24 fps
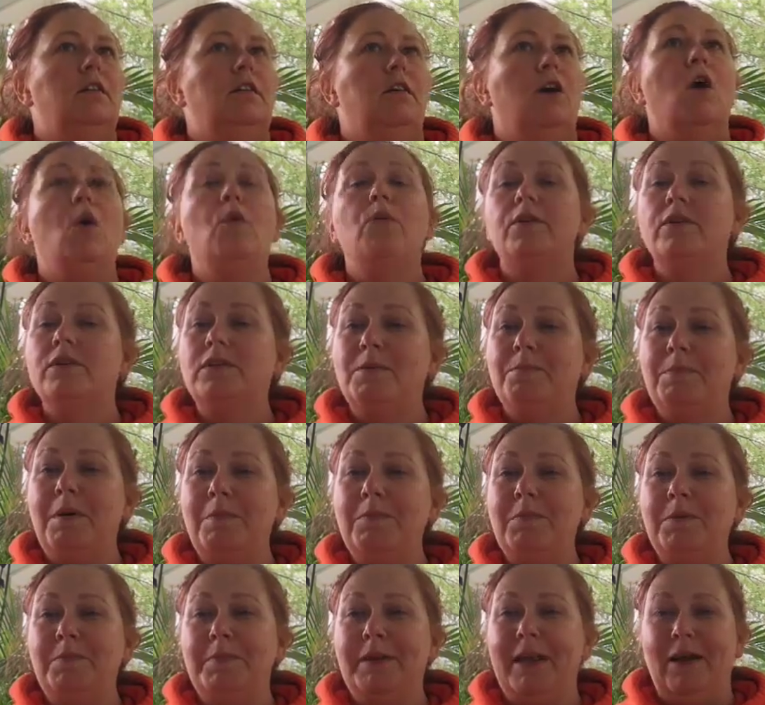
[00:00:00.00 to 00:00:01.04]
Oh, there's a
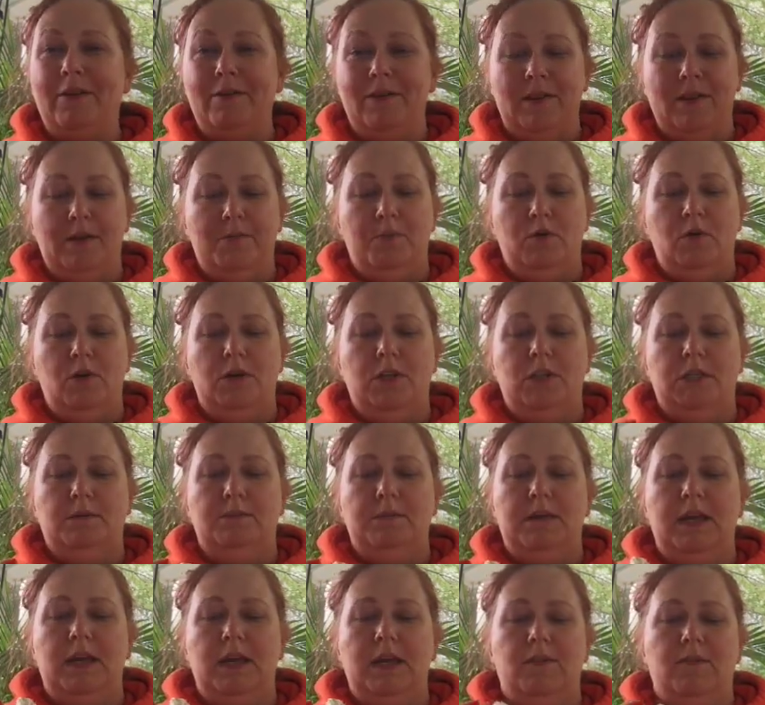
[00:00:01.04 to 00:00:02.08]
bumblebee out on the porch. It's
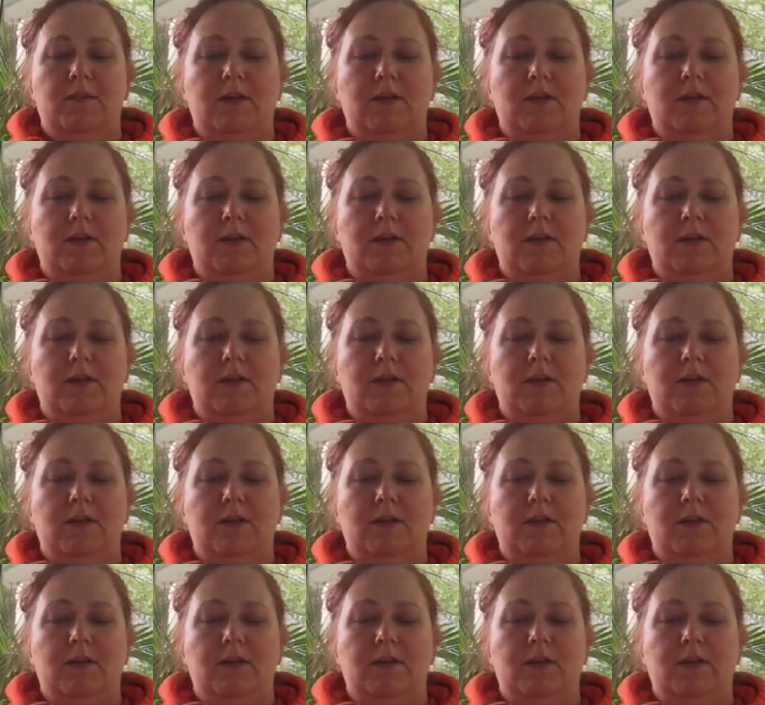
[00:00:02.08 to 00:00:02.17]
making a